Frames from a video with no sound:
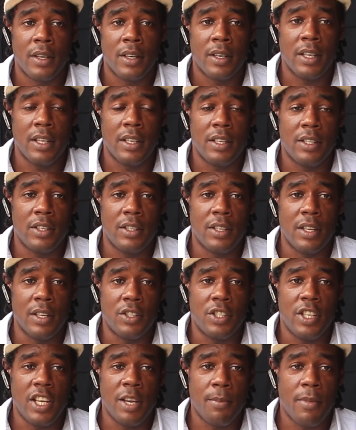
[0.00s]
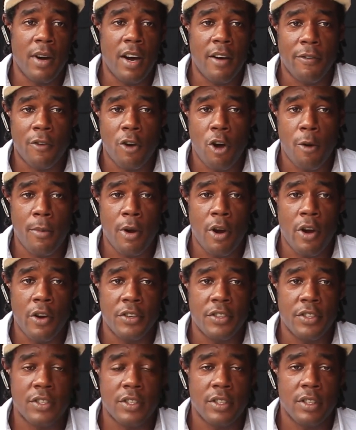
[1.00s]
the Chamber of
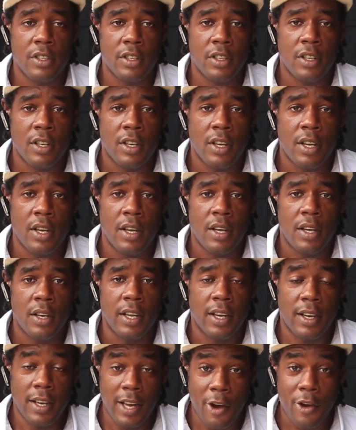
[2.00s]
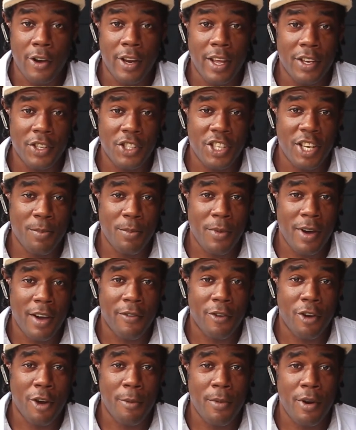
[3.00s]
Commerce, the Clarendon Chamber
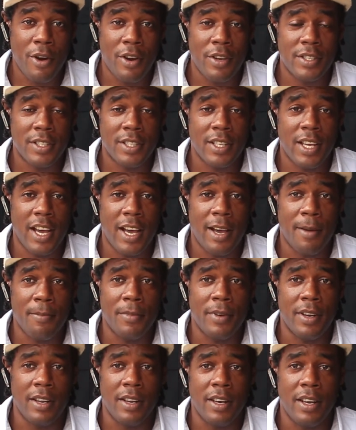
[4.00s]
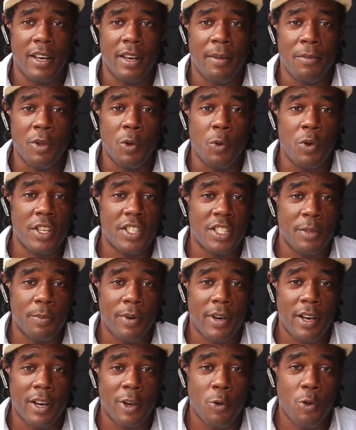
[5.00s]
of Commerce, the
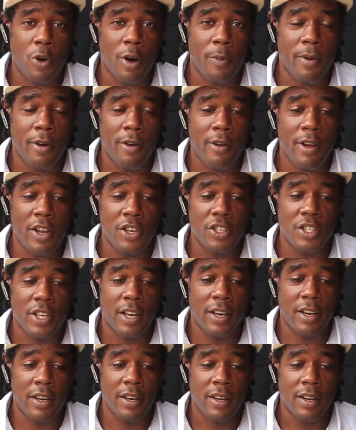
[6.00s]
Municipal Cooperation,